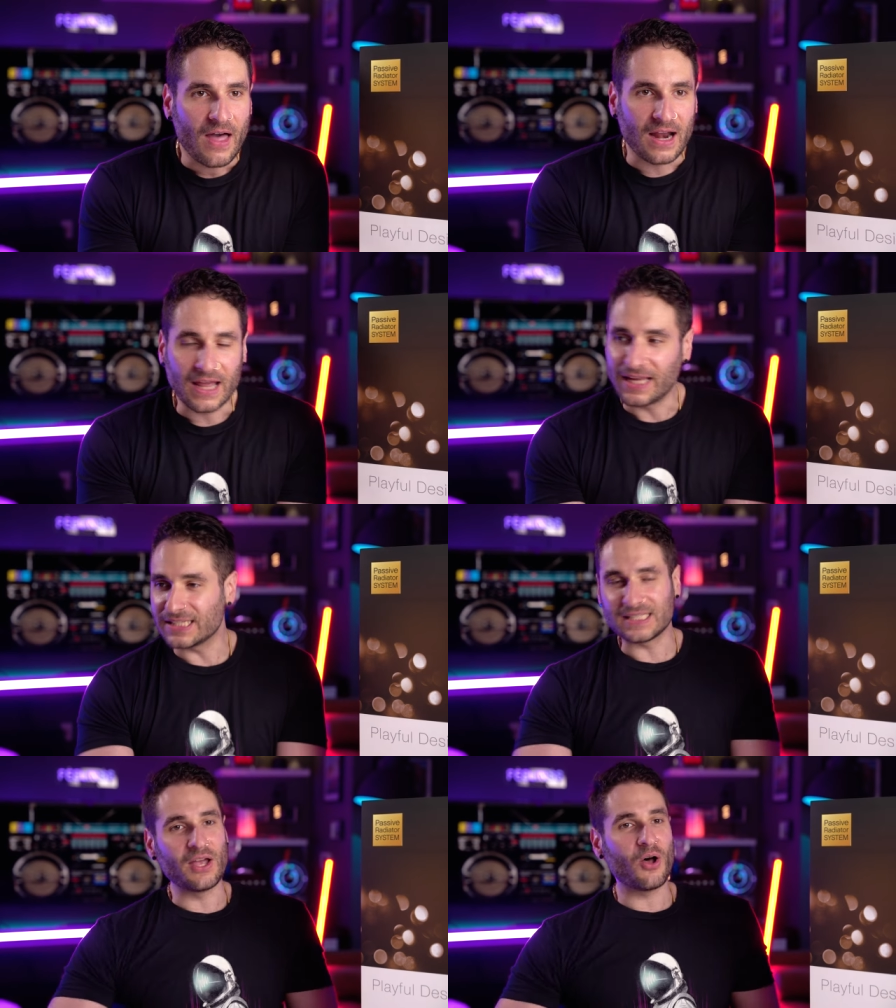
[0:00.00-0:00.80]
And I
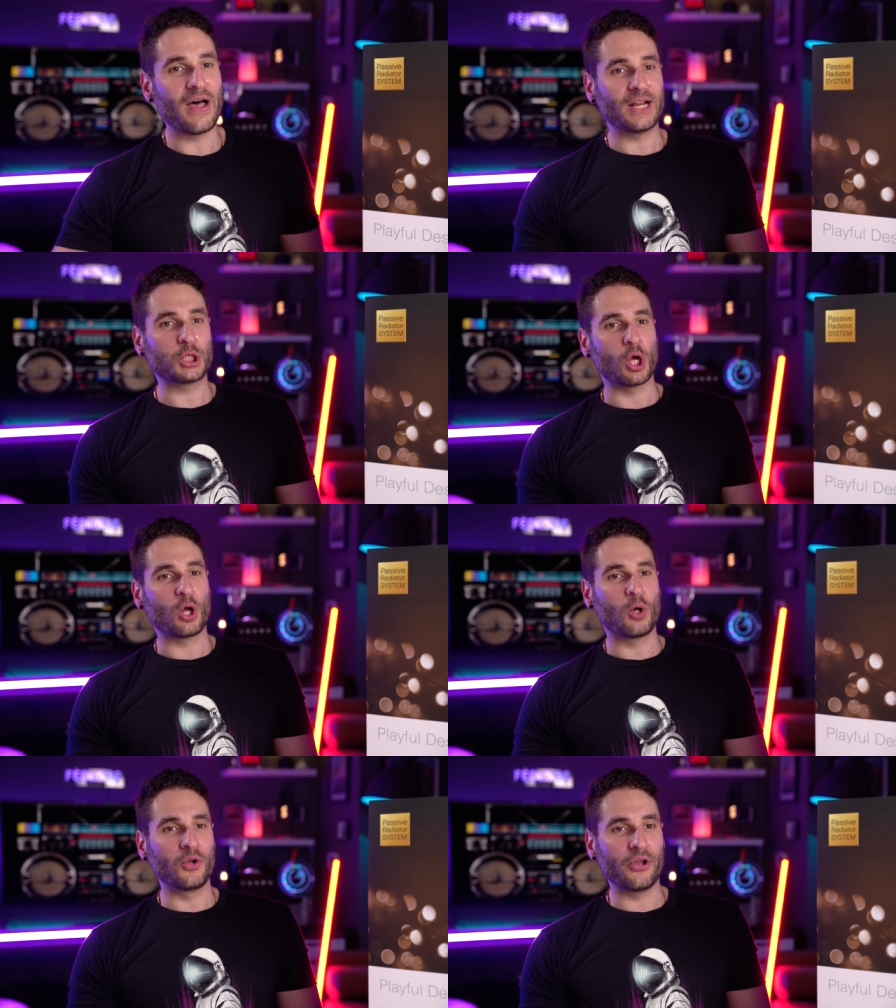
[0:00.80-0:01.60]
guess they all had a
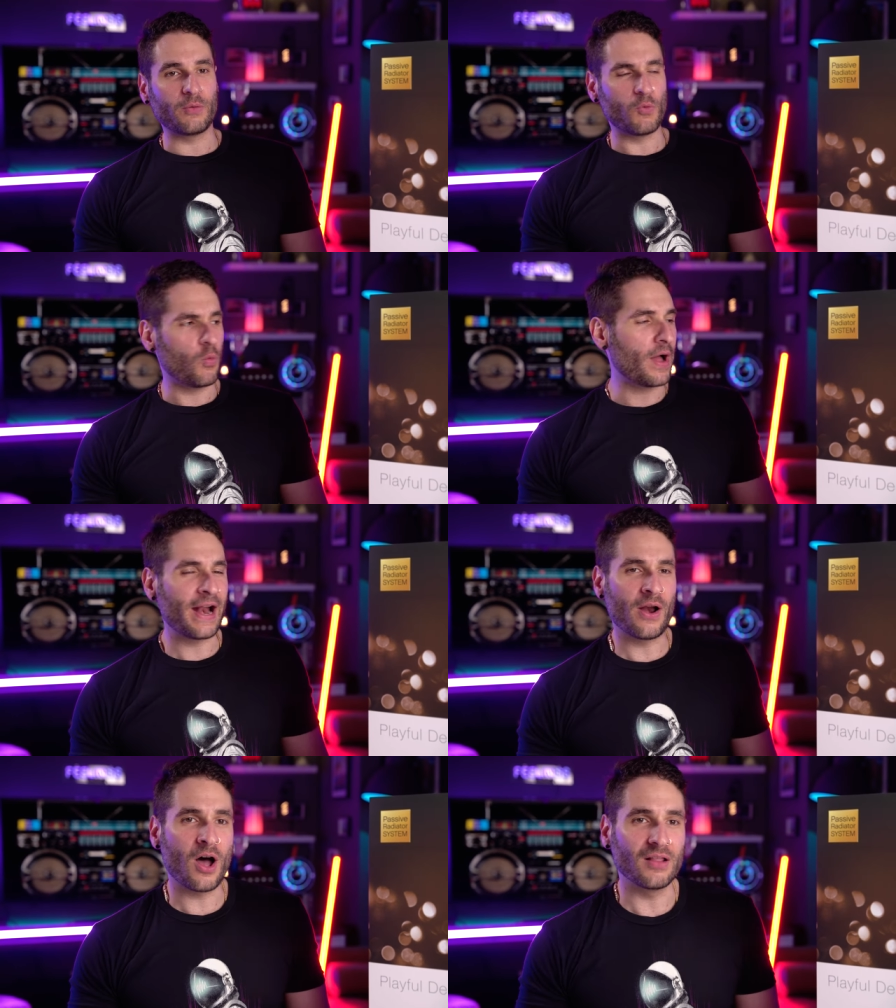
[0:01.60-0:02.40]
chuckle and they're like, well,
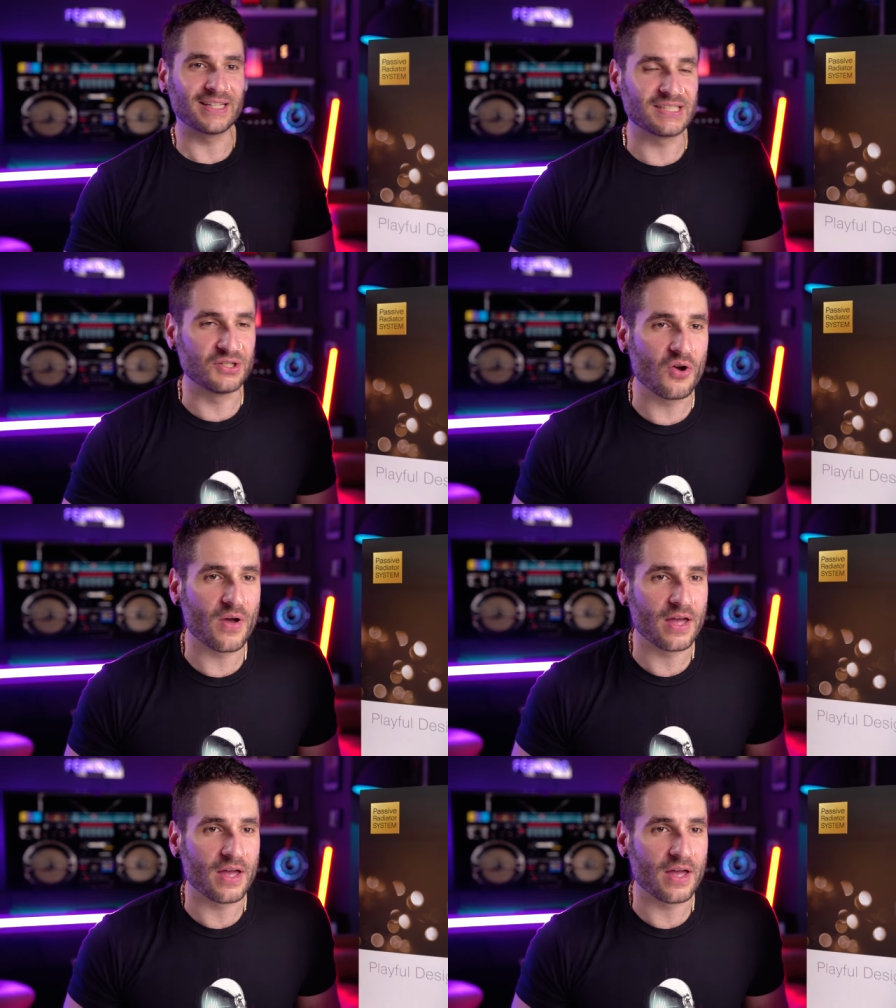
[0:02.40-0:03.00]
why not? Let's do